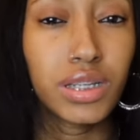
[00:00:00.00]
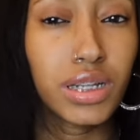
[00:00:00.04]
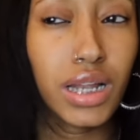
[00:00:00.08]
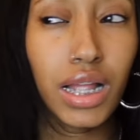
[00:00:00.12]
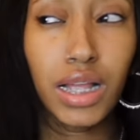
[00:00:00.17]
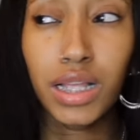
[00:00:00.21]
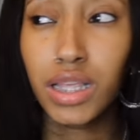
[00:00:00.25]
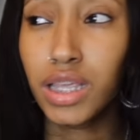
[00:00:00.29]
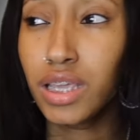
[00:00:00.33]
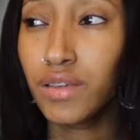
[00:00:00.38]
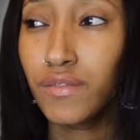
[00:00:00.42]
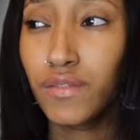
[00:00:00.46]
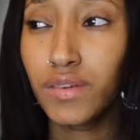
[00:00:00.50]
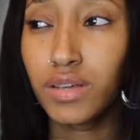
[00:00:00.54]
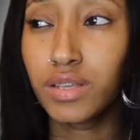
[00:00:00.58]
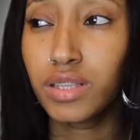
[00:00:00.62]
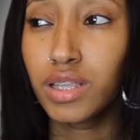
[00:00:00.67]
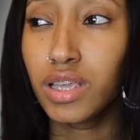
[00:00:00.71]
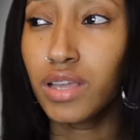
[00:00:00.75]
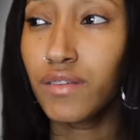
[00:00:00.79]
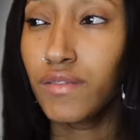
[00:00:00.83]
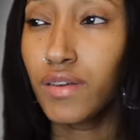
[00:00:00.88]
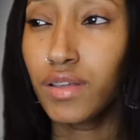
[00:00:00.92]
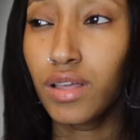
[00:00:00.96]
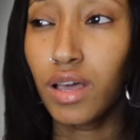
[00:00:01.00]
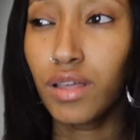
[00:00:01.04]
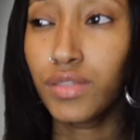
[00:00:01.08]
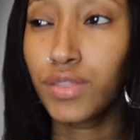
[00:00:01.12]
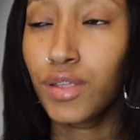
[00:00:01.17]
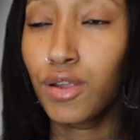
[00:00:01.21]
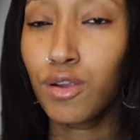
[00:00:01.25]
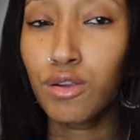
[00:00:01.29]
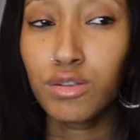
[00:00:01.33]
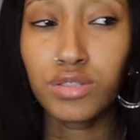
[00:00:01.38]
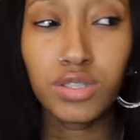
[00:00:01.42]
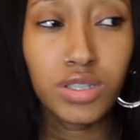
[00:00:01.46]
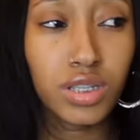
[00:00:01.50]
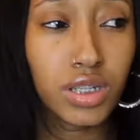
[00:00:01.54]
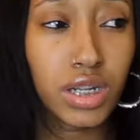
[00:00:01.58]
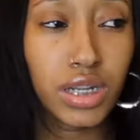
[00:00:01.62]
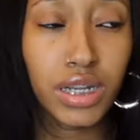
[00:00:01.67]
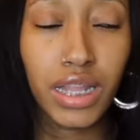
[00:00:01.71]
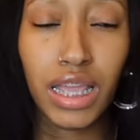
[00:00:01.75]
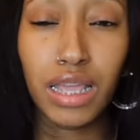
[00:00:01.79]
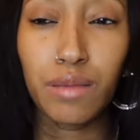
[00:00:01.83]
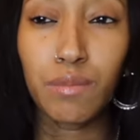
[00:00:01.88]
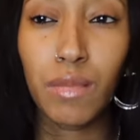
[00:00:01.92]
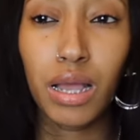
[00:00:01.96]
Did I give her third son
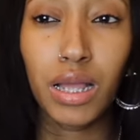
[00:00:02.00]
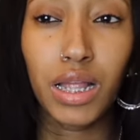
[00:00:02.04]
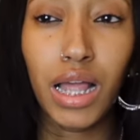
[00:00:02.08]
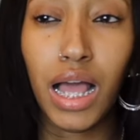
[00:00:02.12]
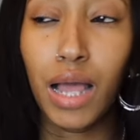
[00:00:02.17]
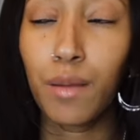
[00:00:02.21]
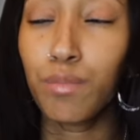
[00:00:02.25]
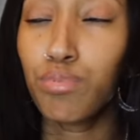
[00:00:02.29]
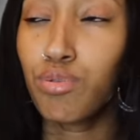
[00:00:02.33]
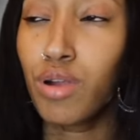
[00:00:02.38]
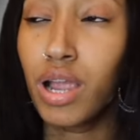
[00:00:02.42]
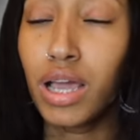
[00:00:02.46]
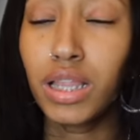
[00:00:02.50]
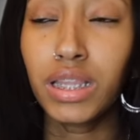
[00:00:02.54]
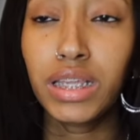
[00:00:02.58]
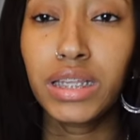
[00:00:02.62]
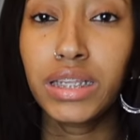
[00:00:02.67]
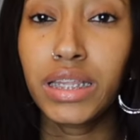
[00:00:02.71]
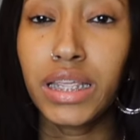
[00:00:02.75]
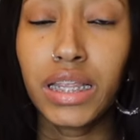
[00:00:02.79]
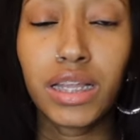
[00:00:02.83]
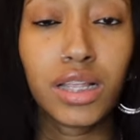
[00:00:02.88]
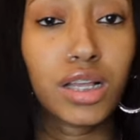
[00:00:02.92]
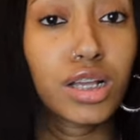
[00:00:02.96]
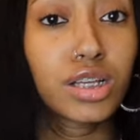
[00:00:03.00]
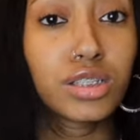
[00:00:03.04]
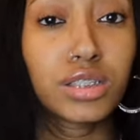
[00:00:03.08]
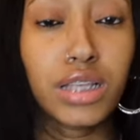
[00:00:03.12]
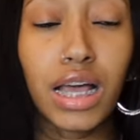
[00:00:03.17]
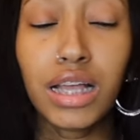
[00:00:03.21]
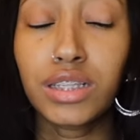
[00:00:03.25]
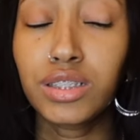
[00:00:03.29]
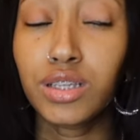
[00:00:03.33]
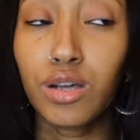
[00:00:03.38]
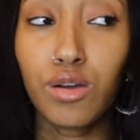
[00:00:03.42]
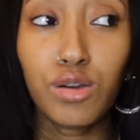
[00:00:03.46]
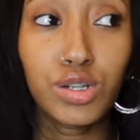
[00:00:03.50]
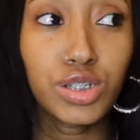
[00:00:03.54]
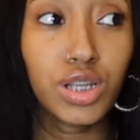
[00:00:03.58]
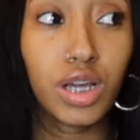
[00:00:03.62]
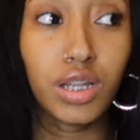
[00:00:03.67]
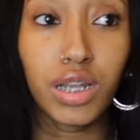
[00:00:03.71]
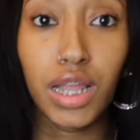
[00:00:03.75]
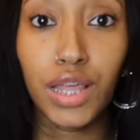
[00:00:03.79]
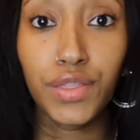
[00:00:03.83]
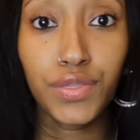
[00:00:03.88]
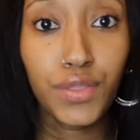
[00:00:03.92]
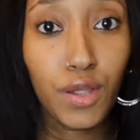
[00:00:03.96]
a name? I probably didn't, because I told
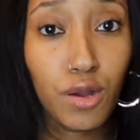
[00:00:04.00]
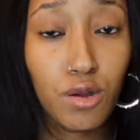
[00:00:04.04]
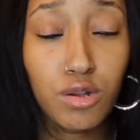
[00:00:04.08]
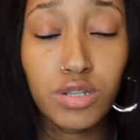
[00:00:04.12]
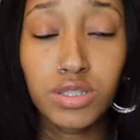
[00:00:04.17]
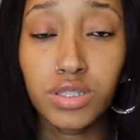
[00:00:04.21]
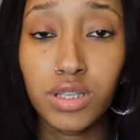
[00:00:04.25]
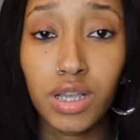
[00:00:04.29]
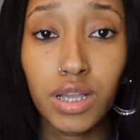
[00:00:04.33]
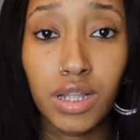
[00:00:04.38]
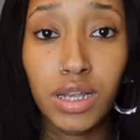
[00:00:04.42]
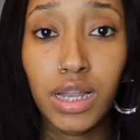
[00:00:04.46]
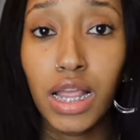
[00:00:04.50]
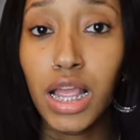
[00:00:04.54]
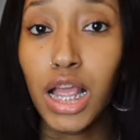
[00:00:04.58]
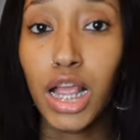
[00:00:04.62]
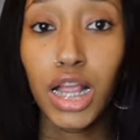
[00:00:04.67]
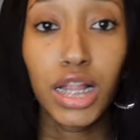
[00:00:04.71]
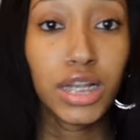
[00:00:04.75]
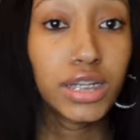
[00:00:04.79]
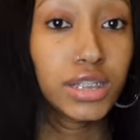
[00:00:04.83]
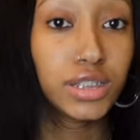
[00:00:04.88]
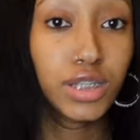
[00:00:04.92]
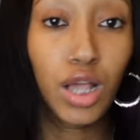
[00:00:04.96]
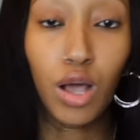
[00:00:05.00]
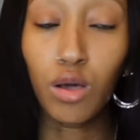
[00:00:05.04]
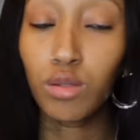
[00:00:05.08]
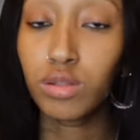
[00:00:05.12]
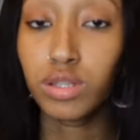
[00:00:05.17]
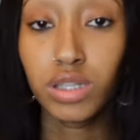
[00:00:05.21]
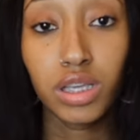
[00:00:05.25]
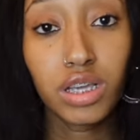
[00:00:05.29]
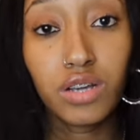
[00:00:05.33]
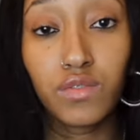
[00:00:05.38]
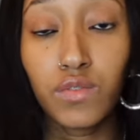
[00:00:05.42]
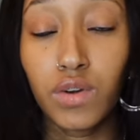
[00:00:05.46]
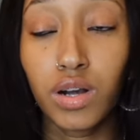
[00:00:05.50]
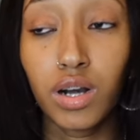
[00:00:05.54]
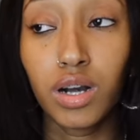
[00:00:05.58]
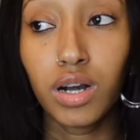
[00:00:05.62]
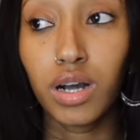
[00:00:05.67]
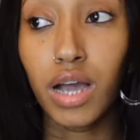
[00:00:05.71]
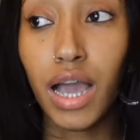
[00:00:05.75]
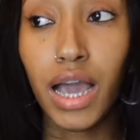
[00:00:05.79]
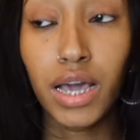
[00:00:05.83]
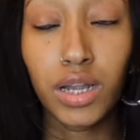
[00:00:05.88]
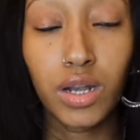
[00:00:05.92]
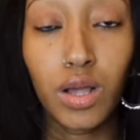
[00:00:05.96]
y'all that third son don't live with
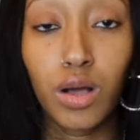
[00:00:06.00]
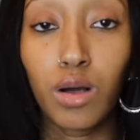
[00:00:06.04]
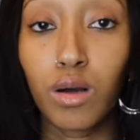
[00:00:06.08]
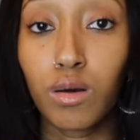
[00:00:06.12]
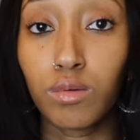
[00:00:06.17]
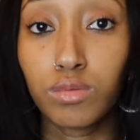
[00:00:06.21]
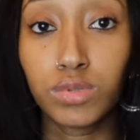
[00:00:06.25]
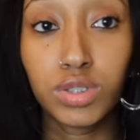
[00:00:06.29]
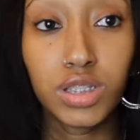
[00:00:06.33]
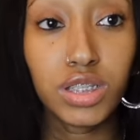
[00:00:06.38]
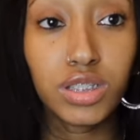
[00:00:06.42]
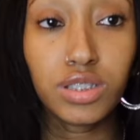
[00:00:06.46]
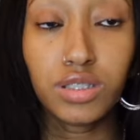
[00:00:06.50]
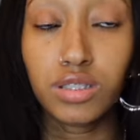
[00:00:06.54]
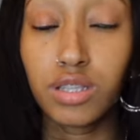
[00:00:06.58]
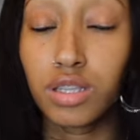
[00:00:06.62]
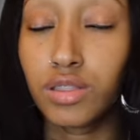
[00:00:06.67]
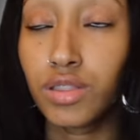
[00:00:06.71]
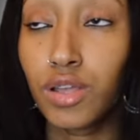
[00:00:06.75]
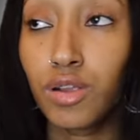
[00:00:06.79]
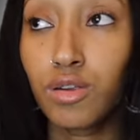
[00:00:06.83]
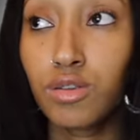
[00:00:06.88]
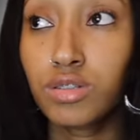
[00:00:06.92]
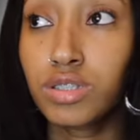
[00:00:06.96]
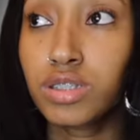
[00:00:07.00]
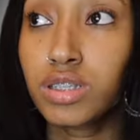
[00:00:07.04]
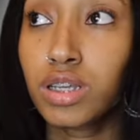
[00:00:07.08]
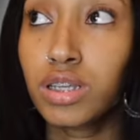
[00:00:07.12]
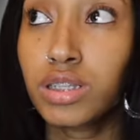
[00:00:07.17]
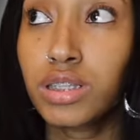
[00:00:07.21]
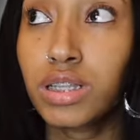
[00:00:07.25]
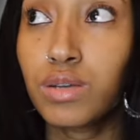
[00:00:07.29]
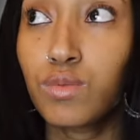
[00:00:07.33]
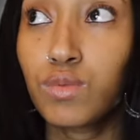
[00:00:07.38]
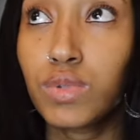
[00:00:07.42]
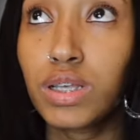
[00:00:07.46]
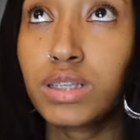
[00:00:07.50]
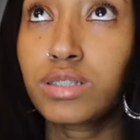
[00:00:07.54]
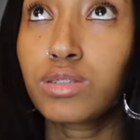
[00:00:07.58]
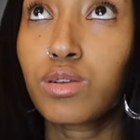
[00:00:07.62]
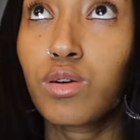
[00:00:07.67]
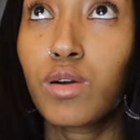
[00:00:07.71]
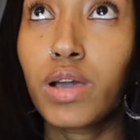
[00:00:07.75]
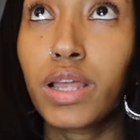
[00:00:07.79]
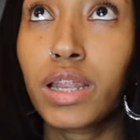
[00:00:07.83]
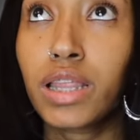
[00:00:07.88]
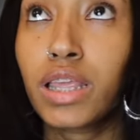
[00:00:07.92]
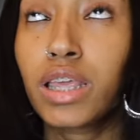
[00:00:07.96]
her at all. This the third son, let's
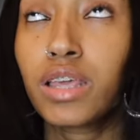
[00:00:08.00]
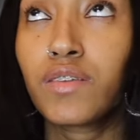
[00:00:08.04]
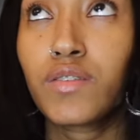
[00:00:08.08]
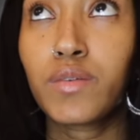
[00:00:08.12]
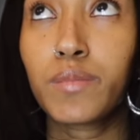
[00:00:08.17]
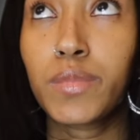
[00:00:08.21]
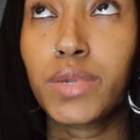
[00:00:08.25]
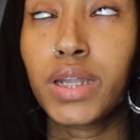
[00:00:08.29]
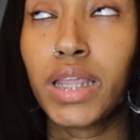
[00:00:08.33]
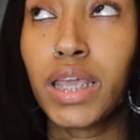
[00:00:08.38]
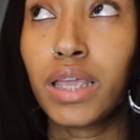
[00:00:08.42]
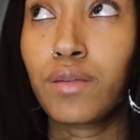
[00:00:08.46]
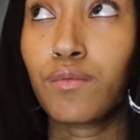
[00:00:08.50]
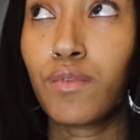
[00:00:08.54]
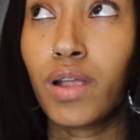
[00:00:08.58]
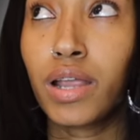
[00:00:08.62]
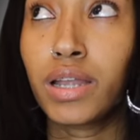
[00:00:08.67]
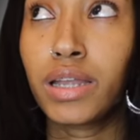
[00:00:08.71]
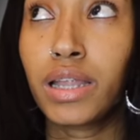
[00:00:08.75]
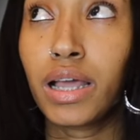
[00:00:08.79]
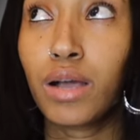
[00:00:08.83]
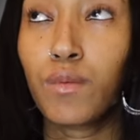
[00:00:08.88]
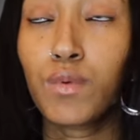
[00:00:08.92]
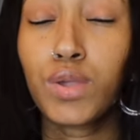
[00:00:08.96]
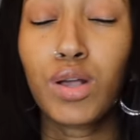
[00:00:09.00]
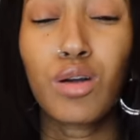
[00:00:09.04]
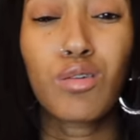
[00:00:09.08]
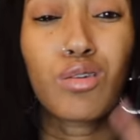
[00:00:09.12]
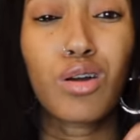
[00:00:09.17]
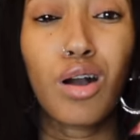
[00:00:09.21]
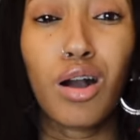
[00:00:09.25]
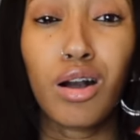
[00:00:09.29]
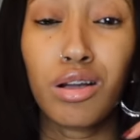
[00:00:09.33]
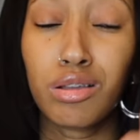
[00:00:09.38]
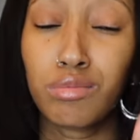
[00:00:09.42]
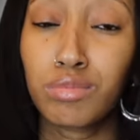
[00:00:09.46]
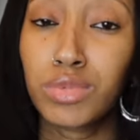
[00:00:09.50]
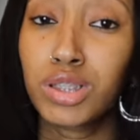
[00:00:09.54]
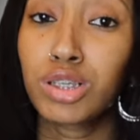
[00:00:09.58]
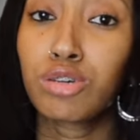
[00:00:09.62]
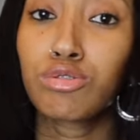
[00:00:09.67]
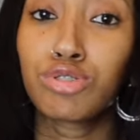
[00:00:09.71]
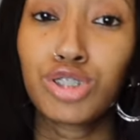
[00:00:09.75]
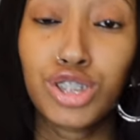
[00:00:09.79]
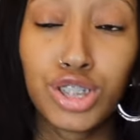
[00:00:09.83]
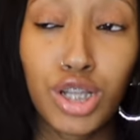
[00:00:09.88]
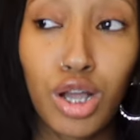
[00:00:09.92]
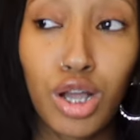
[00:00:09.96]
go ahead and give him a name right now. We're gonna call him
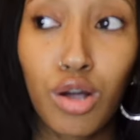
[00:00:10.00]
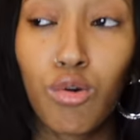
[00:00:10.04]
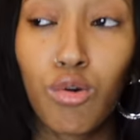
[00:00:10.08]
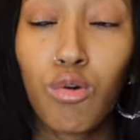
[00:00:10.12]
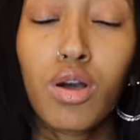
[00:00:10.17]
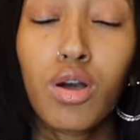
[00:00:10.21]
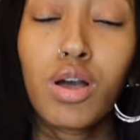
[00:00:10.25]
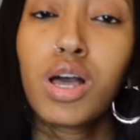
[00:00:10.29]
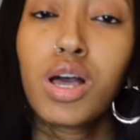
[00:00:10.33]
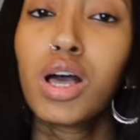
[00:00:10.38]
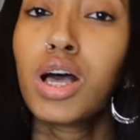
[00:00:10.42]
Lil Joe.